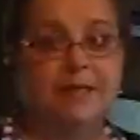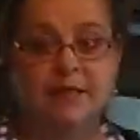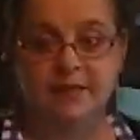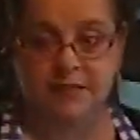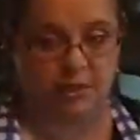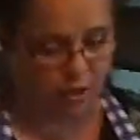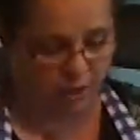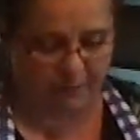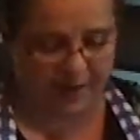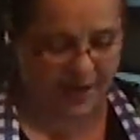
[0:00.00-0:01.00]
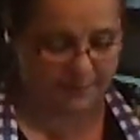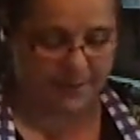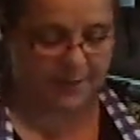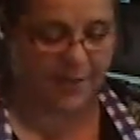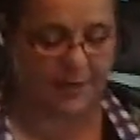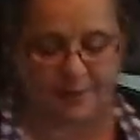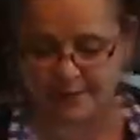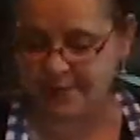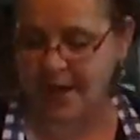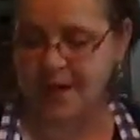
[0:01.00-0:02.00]
me in this RA.
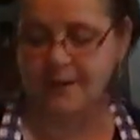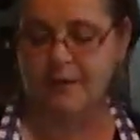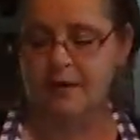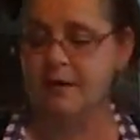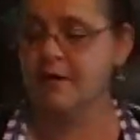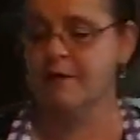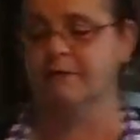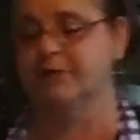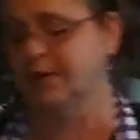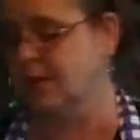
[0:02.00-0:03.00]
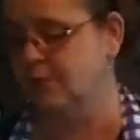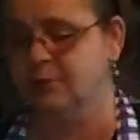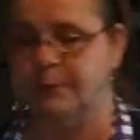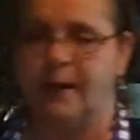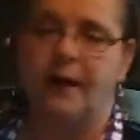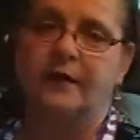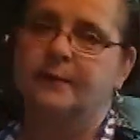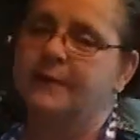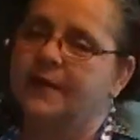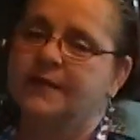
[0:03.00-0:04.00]
Now, I love that on the
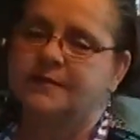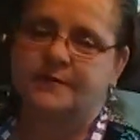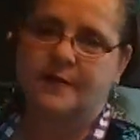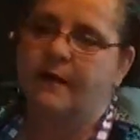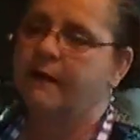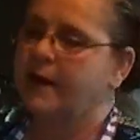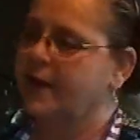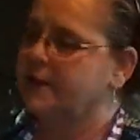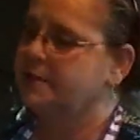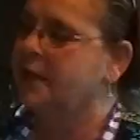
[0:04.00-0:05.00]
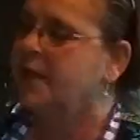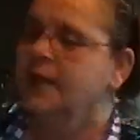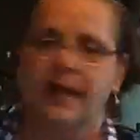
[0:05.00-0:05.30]
bottom. It is nice.